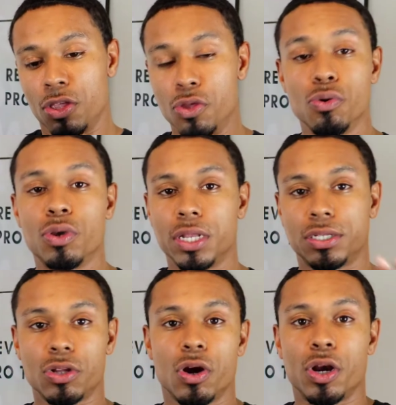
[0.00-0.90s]
you can
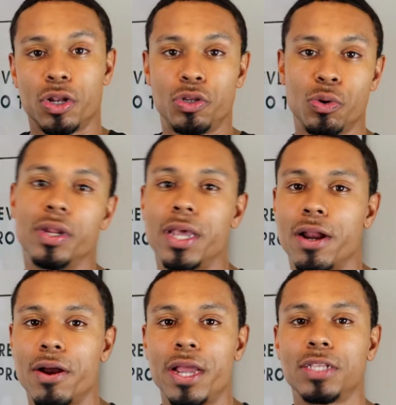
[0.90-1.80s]
start doing that.
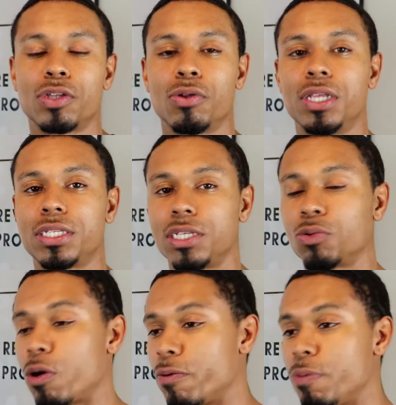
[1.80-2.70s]
All right. So this is
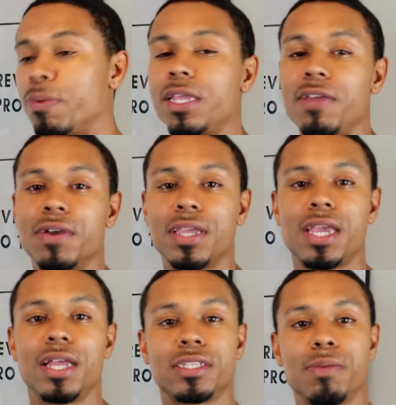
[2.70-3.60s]
what we believe,
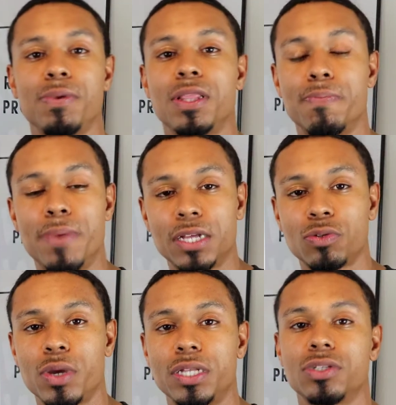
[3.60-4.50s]
again, to be the best
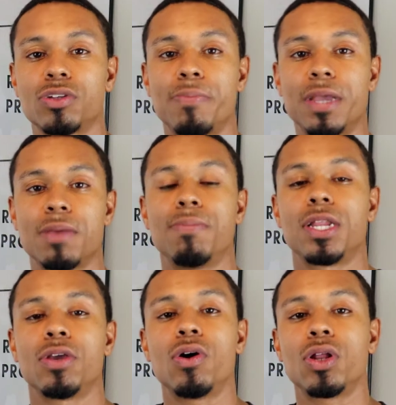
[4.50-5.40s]
way to start making
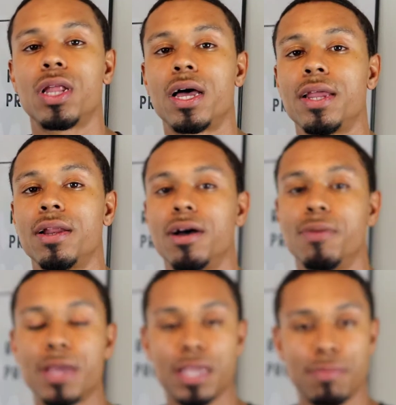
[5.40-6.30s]
money
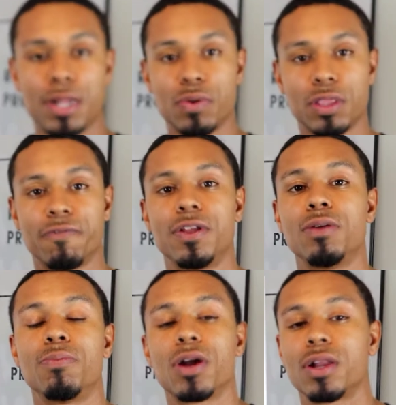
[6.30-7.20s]
online, making money with
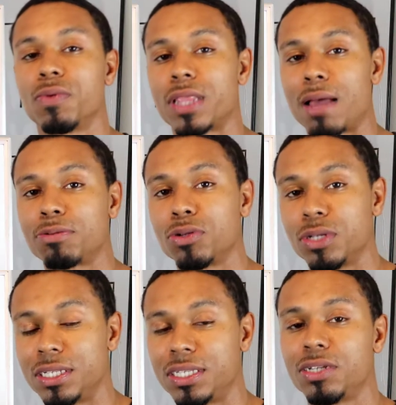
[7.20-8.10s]
affiliate marketing with
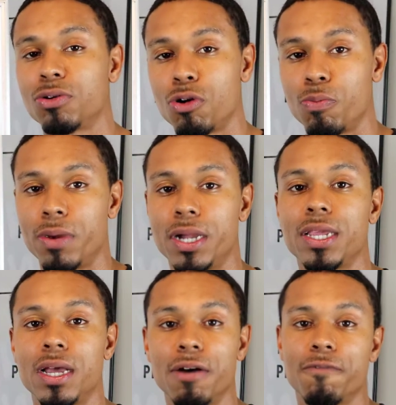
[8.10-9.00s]
absolutely zero
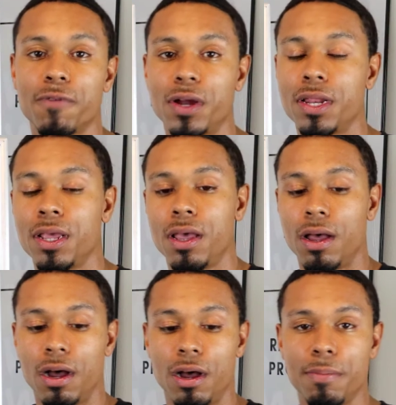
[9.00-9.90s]
money up front.
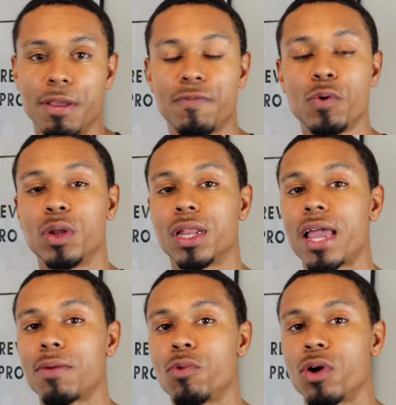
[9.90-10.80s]
If you would
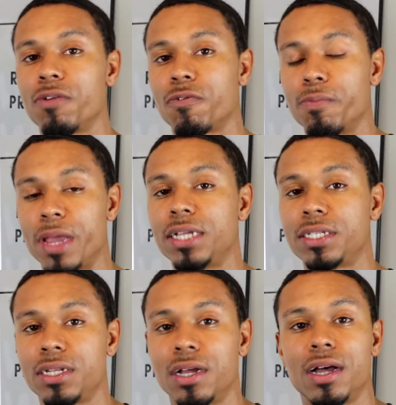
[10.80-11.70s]
like more
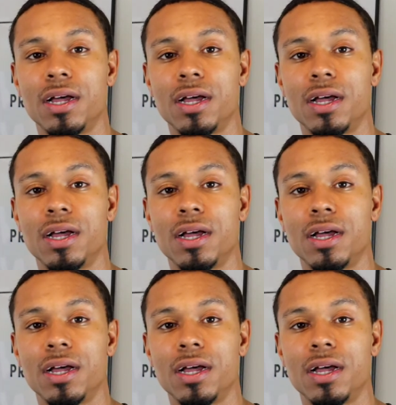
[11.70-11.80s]
information,